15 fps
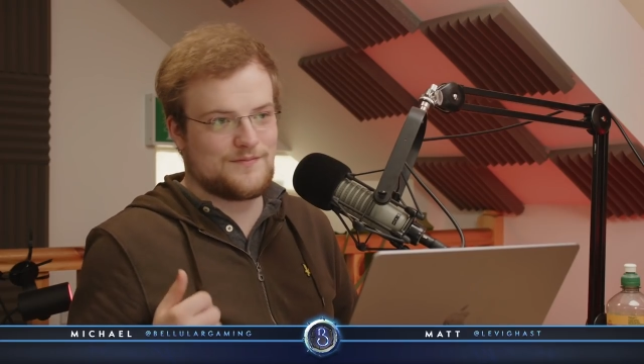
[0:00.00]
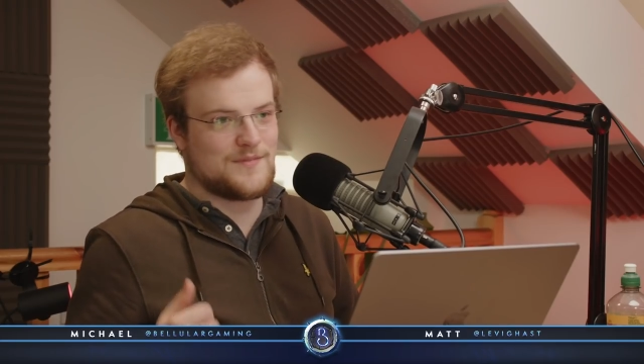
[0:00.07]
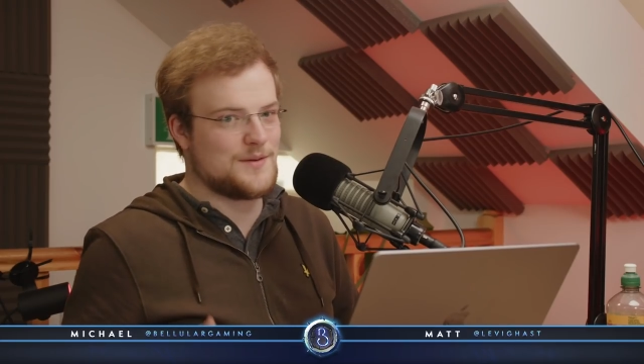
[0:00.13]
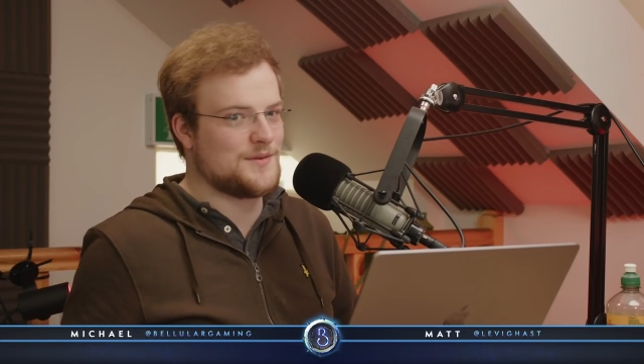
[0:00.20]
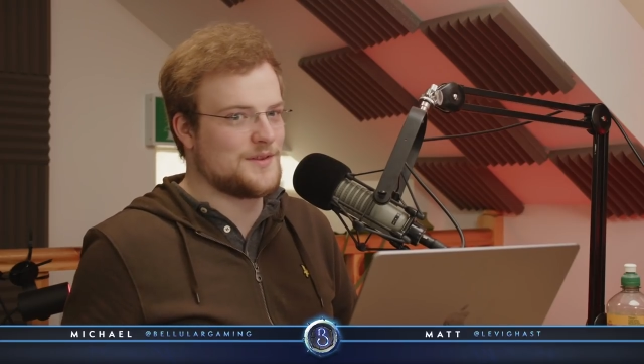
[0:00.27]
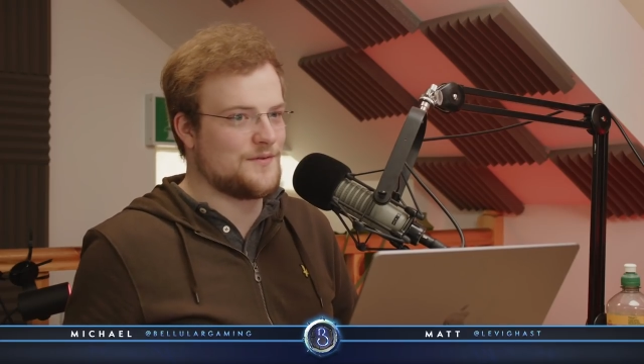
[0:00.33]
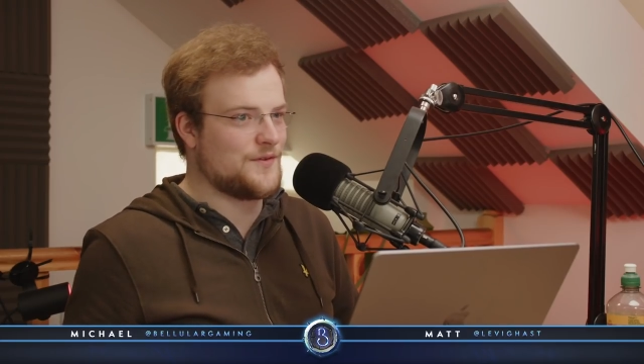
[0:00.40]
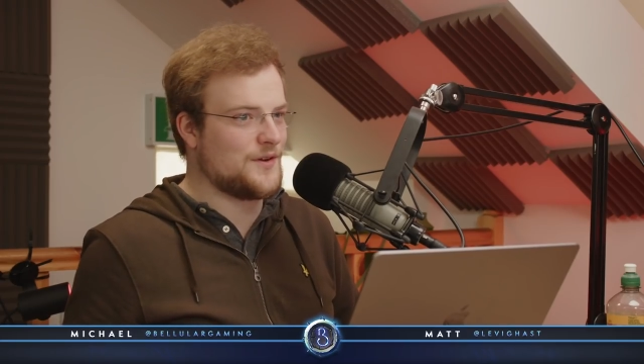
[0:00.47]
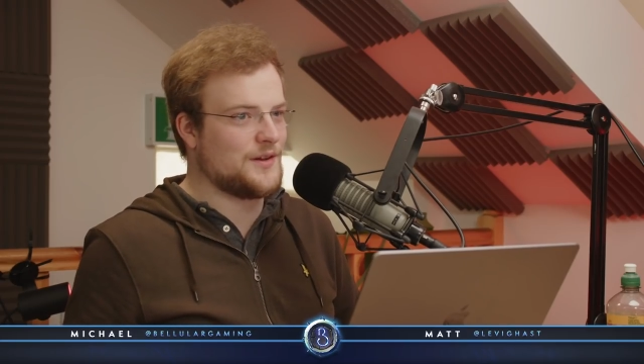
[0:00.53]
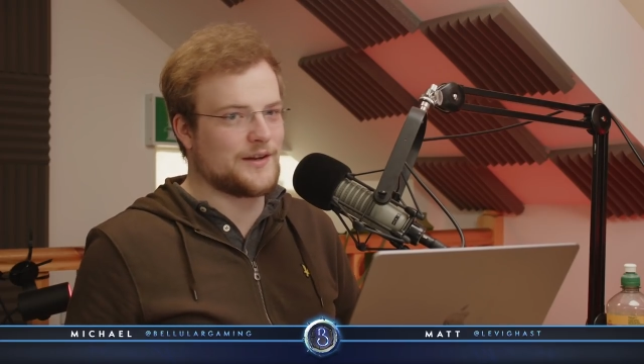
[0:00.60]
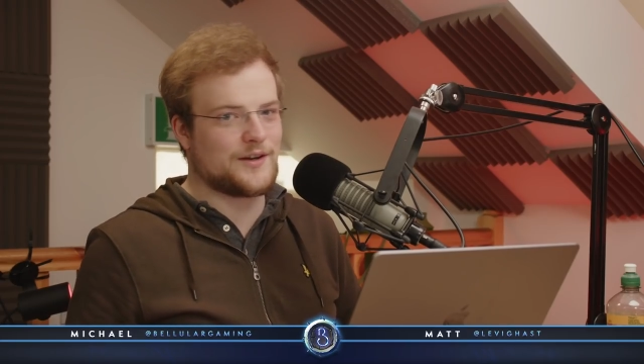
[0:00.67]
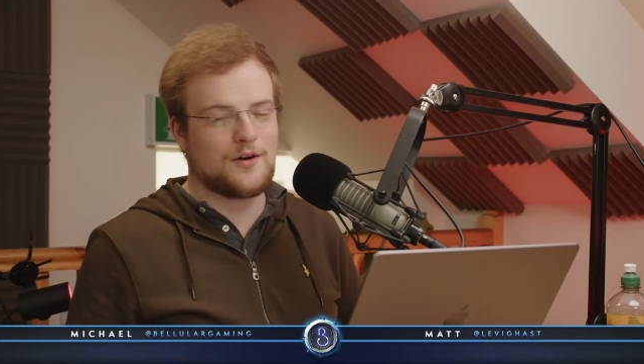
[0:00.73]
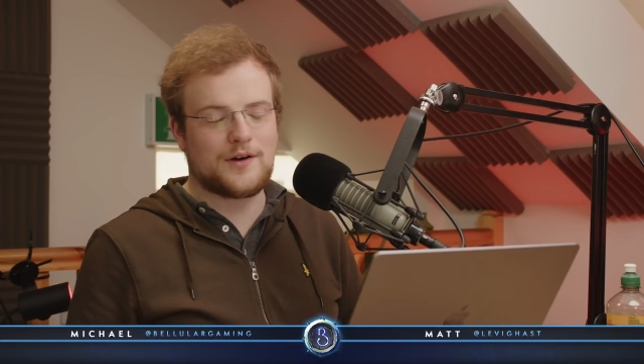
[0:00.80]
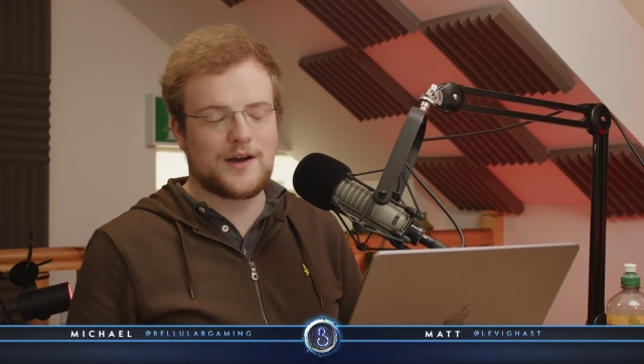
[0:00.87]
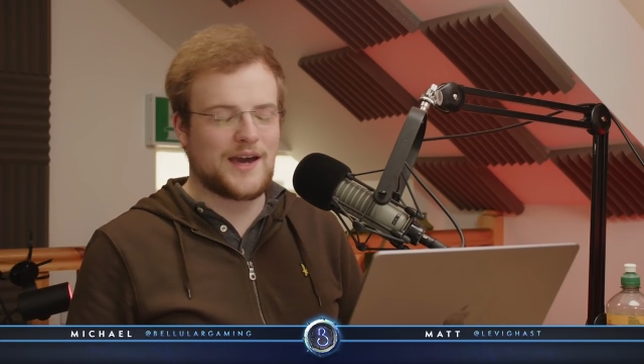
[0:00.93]
maybe they feel
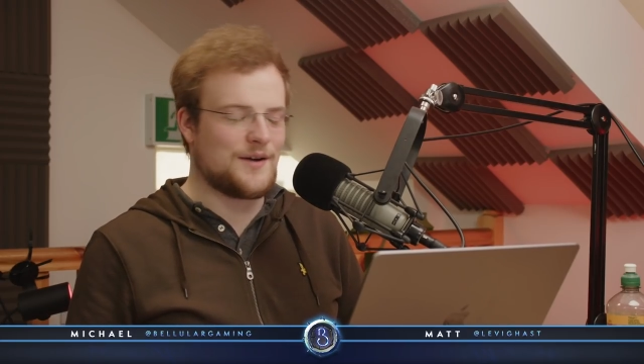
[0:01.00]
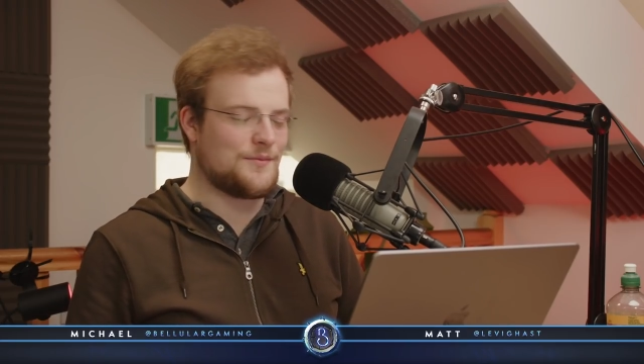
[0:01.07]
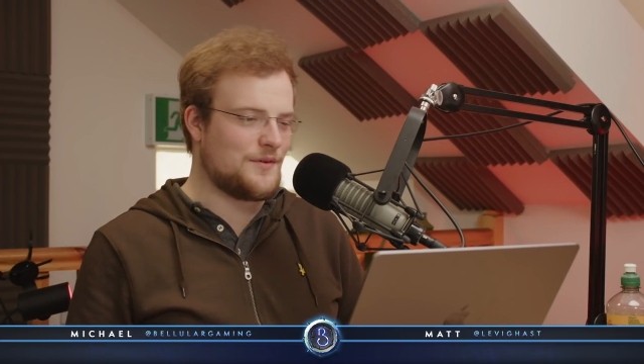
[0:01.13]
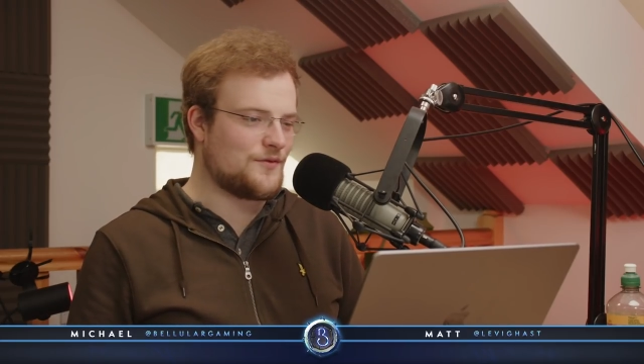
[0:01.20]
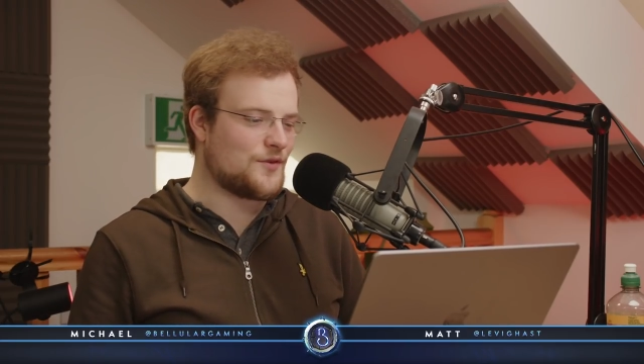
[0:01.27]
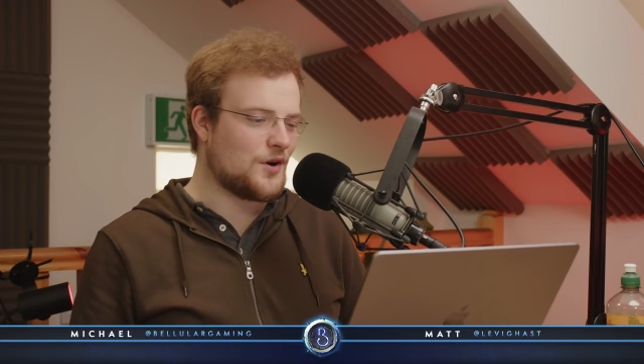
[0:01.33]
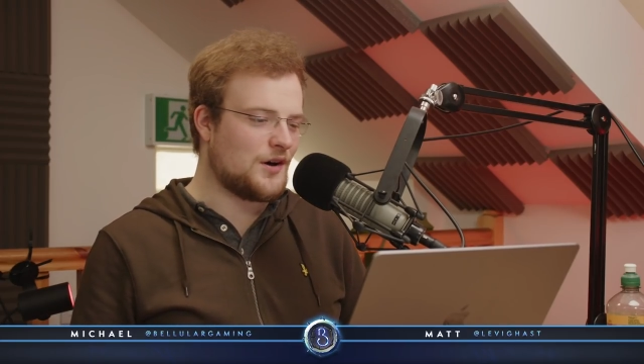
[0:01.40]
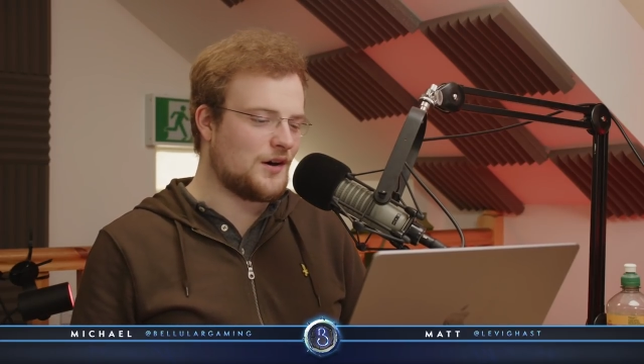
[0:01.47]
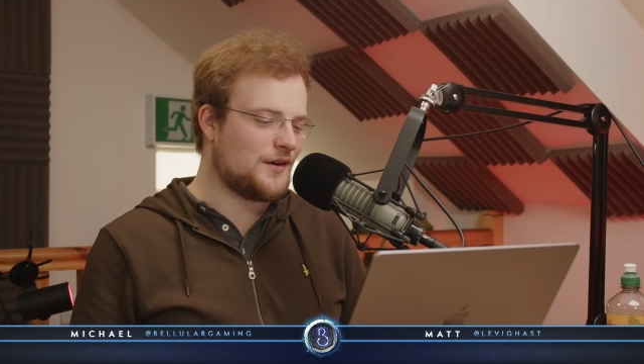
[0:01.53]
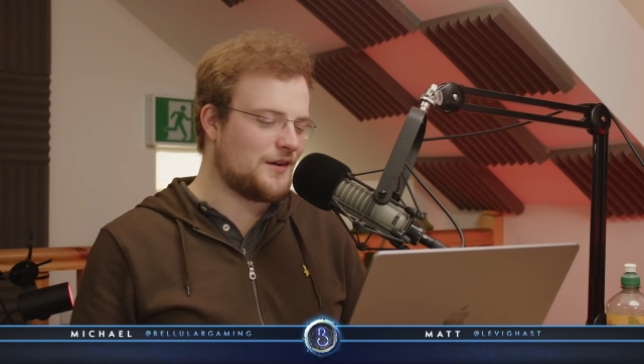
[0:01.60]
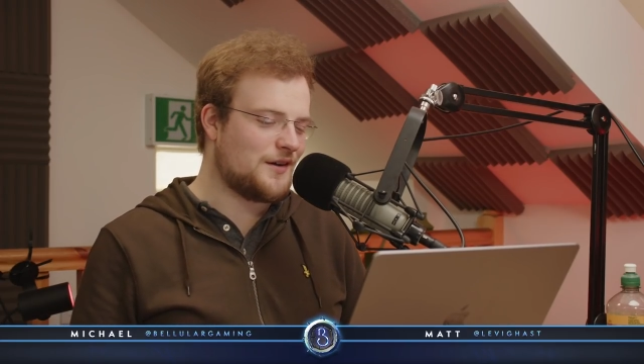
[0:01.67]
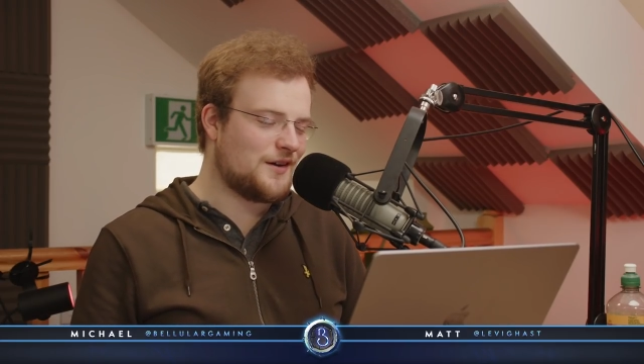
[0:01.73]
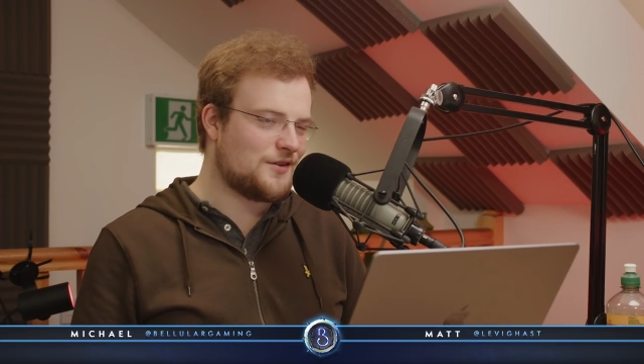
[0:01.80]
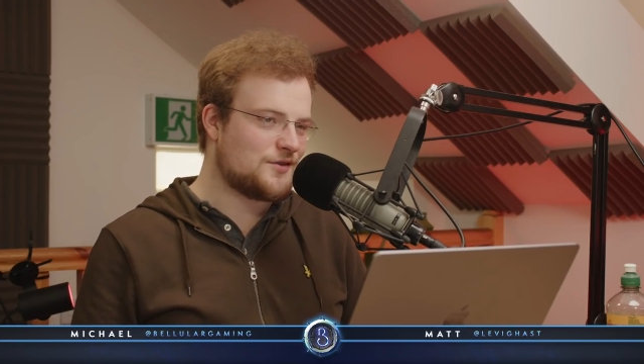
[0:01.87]
like, okay, we've got